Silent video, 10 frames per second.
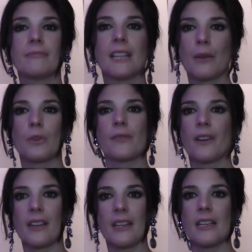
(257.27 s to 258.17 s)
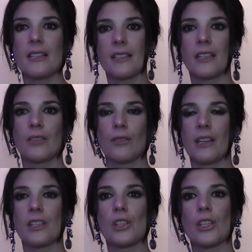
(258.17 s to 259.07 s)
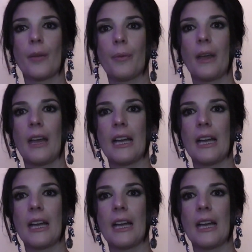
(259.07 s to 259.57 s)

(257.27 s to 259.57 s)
it was a very easy relationship.